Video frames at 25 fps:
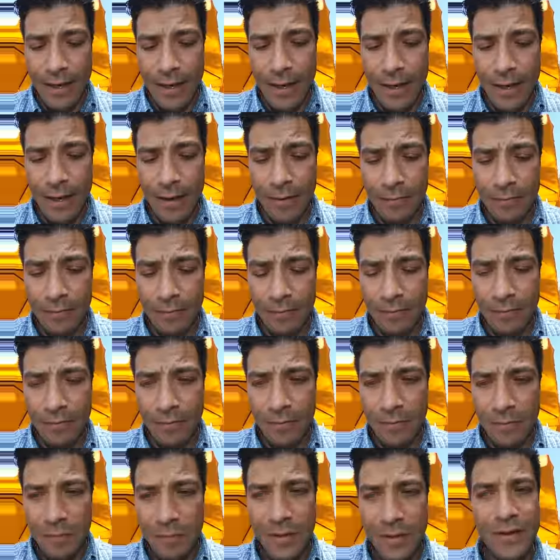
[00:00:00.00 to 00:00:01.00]
Um,
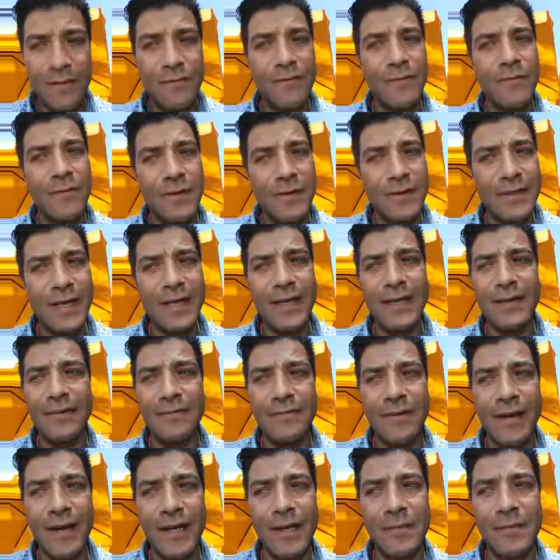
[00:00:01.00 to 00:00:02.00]
but if you are taking
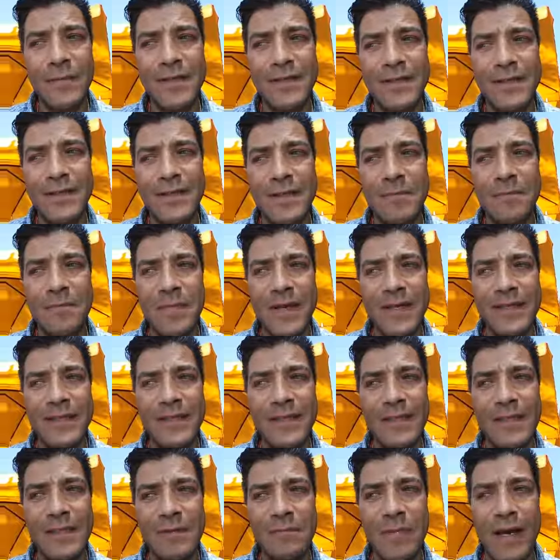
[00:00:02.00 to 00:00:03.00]
the vitamins to
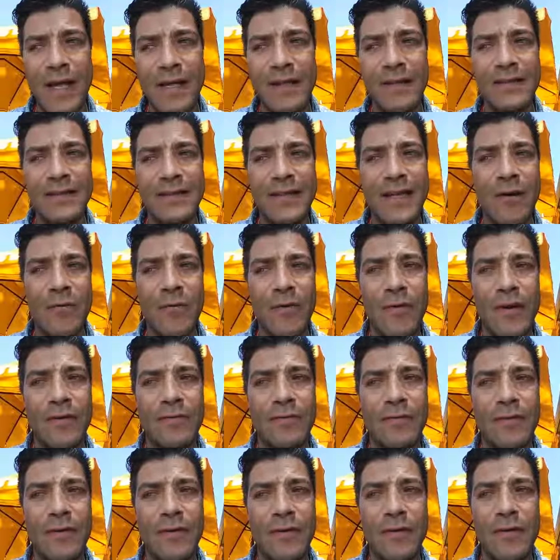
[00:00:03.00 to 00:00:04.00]
basically balance out
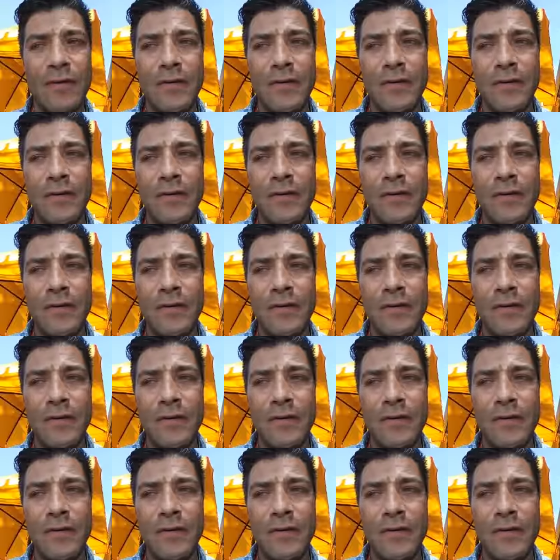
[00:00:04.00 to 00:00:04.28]
whatever